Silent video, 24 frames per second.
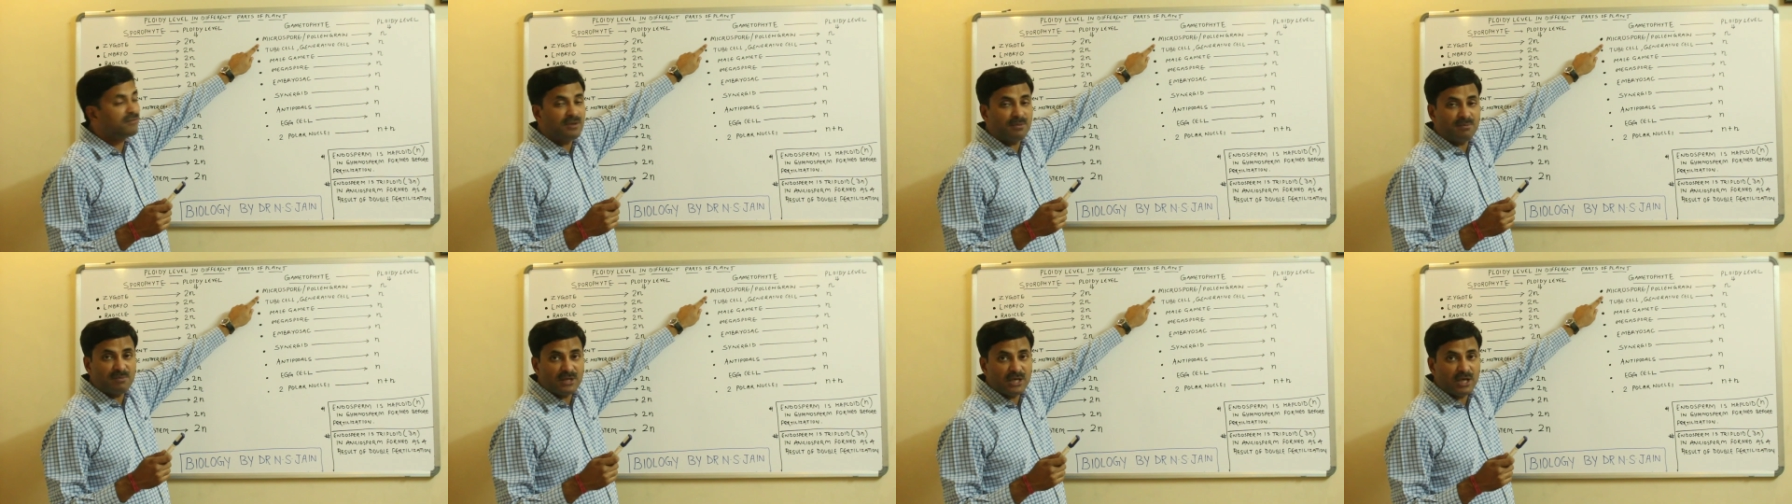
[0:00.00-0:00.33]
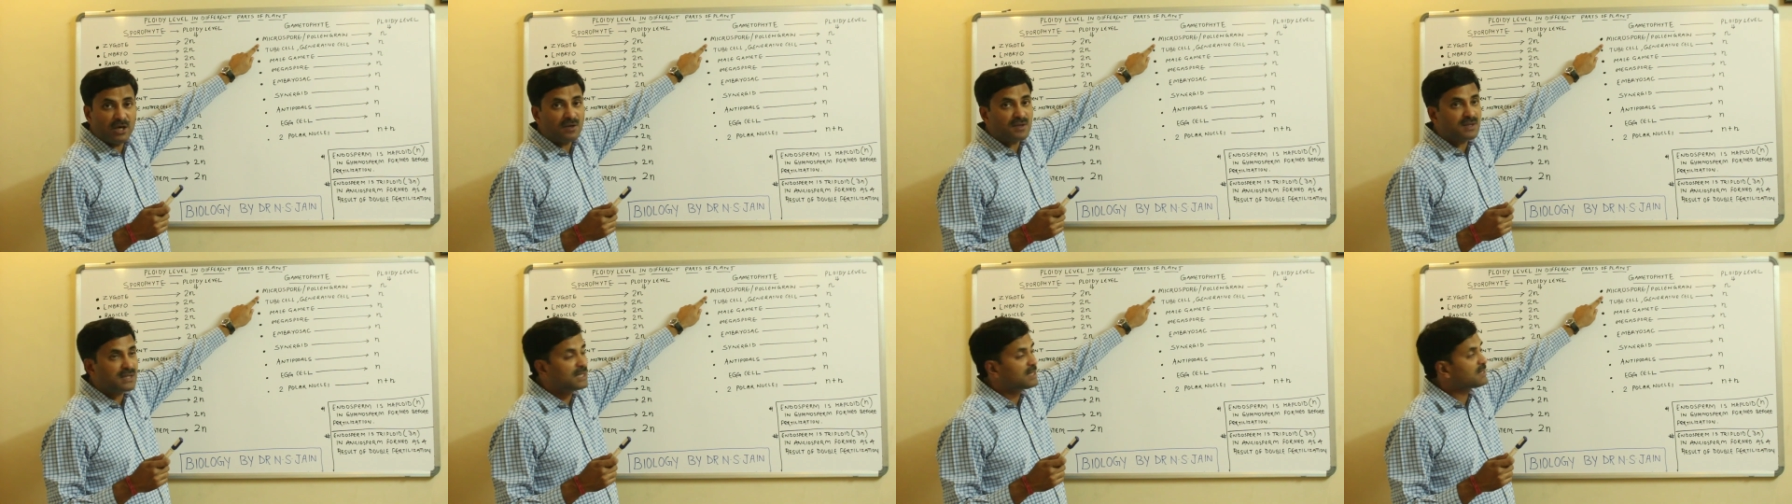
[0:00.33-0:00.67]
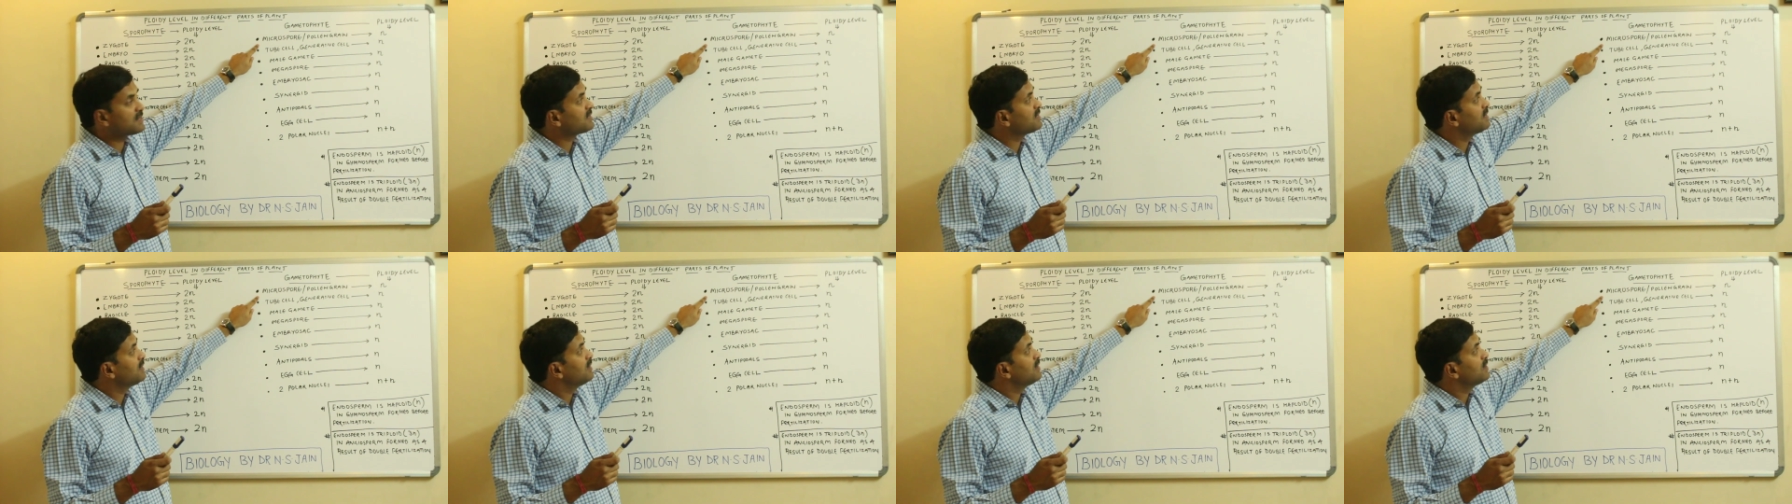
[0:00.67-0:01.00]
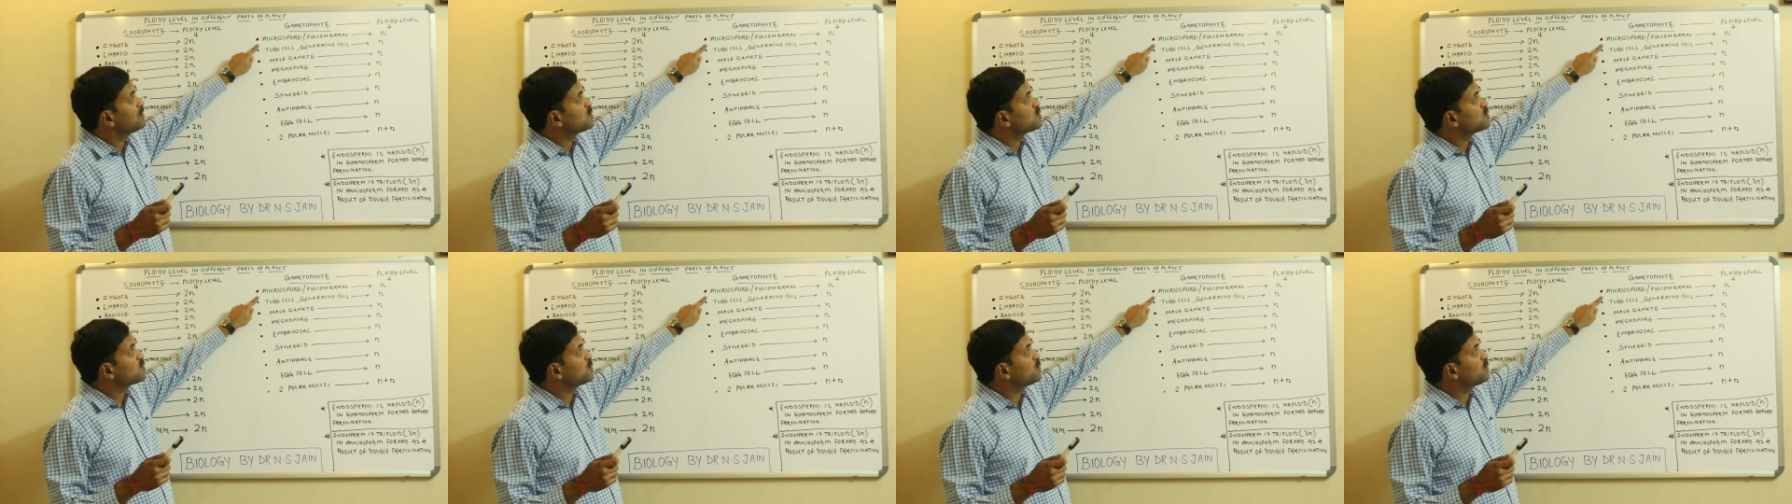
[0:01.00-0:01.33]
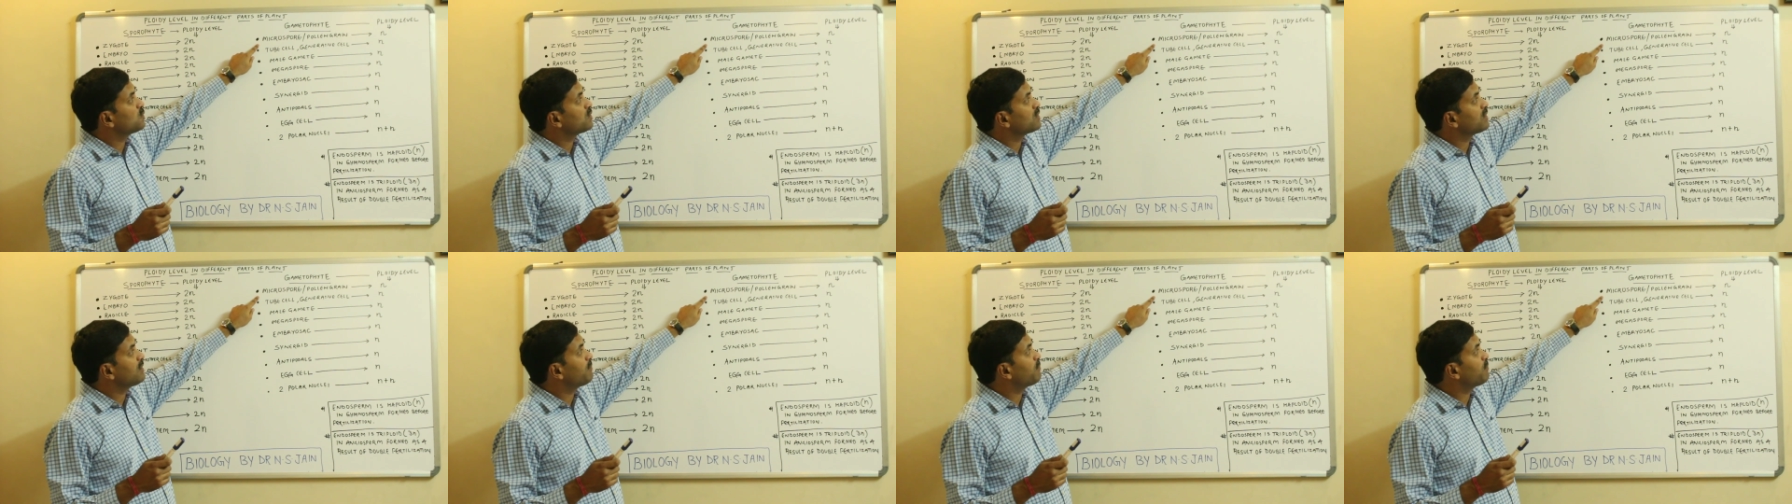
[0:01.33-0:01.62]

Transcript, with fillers: of the meiosis, so